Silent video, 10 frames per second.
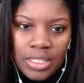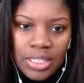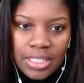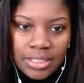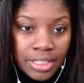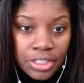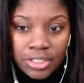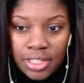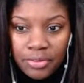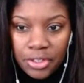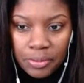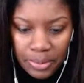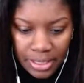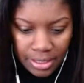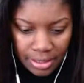And it's not very
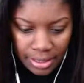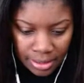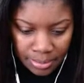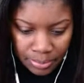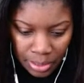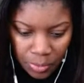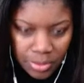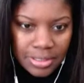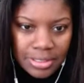big. I want